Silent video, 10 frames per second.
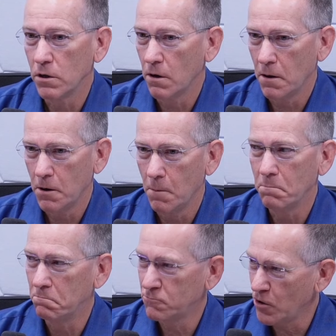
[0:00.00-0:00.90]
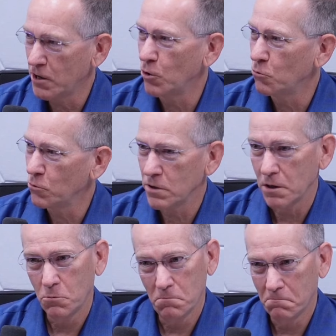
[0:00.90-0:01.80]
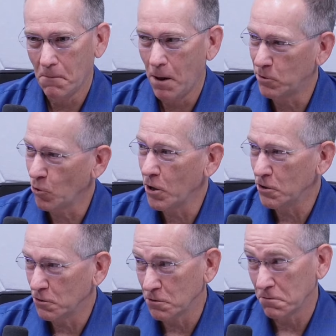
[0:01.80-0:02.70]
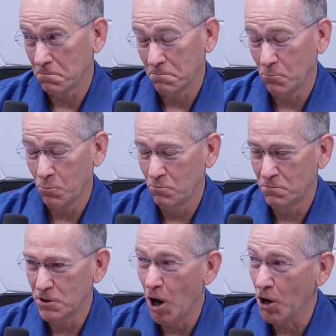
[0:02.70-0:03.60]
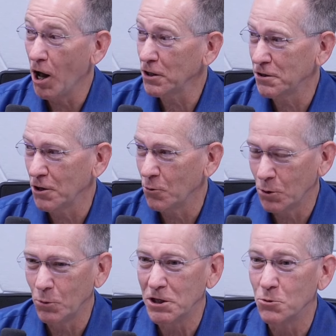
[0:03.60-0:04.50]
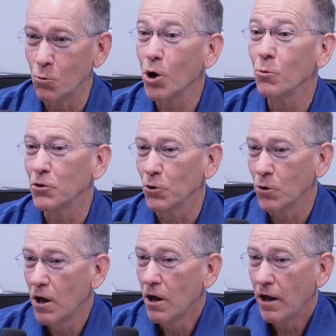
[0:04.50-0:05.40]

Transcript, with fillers: And I am um, trying to go through. It's like, "I'm sorry, it's, it's not us. You know, we, we didn't work with you."